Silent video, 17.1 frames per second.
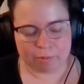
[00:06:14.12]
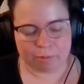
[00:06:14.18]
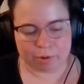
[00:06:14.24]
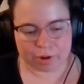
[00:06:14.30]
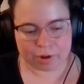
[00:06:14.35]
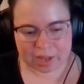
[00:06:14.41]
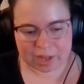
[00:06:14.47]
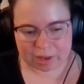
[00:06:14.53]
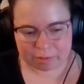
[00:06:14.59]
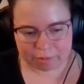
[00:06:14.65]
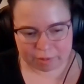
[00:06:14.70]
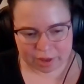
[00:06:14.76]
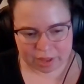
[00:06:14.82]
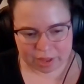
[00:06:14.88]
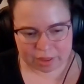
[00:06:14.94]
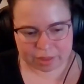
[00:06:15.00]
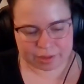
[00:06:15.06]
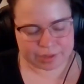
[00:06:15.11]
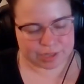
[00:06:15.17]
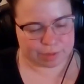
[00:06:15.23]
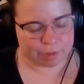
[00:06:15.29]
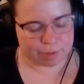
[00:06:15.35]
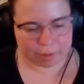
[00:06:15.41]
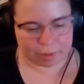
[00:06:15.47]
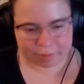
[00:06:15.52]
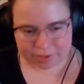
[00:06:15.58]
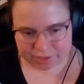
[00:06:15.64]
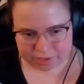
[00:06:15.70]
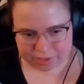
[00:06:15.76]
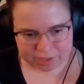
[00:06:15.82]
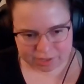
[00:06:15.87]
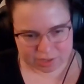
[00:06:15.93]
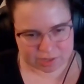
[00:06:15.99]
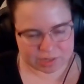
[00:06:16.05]
working with small
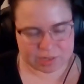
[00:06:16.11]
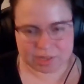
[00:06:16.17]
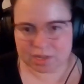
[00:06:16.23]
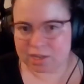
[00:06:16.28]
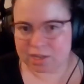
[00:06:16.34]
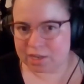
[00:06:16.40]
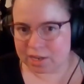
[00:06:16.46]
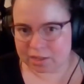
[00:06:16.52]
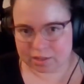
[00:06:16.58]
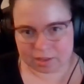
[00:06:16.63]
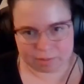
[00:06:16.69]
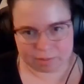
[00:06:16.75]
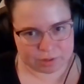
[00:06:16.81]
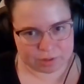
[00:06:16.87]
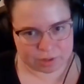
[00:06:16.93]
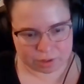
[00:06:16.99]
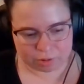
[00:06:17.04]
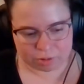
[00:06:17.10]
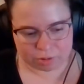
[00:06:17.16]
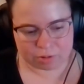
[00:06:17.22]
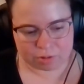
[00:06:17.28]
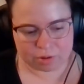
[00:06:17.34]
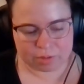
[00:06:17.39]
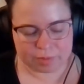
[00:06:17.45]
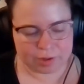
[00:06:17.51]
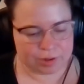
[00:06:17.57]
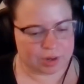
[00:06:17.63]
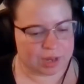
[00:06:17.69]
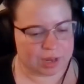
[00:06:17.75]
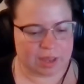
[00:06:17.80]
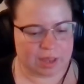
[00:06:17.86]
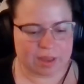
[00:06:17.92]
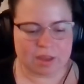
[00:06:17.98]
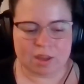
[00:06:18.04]
businesses to connect them to the local
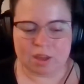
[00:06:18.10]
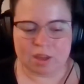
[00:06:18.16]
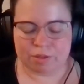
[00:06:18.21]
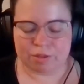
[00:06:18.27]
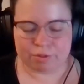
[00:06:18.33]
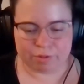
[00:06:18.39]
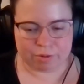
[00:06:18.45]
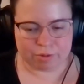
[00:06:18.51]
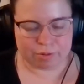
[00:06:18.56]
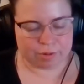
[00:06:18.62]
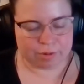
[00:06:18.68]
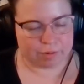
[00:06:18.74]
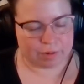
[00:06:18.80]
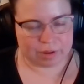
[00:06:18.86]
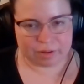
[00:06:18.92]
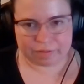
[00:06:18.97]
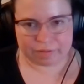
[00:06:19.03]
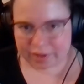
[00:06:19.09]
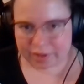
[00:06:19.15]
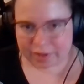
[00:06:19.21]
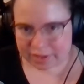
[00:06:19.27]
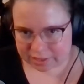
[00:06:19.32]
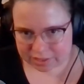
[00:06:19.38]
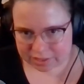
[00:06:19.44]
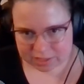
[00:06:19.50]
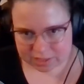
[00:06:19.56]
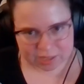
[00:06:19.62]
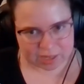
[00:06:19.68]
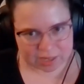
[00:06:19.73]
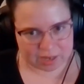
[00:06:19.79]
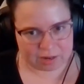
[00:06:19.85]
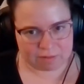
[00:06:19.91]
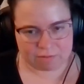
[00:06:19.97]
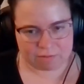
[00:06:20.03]
community through events
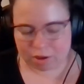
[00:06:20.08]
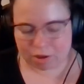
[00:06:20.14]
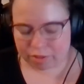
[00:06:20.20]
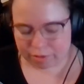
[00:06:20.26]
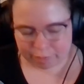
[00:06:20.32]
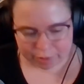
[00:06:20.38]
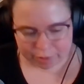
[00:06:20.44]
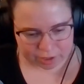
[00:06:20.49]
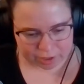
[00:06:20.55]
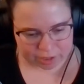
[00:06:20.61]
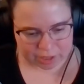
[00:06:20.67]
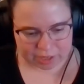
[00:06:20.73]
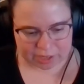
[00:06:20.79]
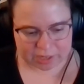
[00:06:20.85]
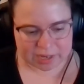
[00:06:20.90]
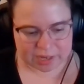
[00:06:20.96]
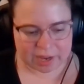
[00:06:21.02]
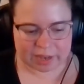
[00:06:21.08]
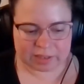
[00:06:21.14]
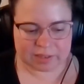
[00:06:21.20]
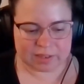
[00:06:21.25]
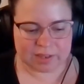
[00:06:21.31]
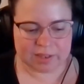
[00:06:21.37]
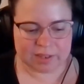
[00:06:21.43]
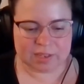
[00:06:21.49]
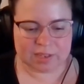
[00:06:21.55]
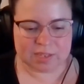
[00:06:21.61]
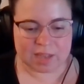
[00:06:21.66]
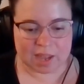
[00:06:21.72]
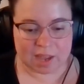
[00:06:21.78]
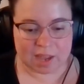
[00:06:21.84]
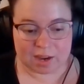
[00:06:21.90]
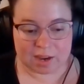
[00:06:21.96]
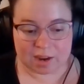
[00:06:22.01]
and other marketing tactics.
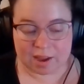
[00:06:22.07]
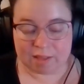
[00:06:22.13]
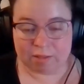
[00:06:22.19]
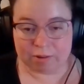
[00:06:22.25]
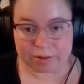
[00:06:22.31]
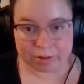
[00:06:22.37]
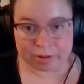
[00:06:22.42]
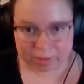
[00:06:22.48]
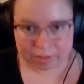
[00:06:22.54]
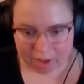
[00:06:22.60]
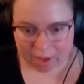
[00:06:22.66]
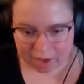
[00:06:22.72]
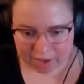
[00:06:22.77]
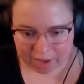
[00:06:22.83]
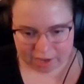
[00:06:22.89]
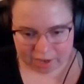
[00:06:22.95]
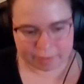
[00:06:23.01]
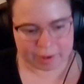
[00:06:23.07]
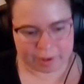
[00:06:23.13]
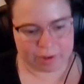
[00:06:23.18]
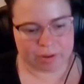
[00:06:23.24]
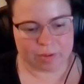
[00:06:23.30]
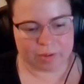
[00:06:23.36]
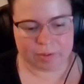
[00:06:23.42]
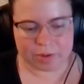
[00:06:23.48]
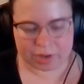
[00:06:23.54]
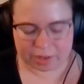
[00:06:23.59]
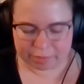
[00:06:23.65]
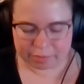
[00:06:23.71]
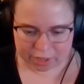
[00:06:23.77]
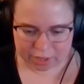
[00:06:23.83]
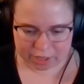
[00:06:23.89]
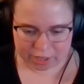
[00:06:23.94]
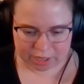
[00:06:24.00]
And I learned a lot about community
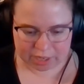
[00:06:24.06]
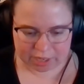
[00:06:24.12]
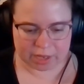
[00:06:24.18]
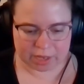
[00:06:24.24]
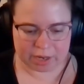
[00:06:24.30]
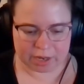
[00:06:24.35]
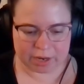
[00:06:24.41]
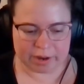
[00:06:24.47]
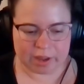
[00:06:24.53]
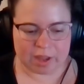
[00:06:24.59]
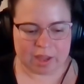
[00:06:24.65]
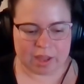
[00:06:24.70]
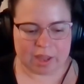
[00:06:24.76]
marketing there,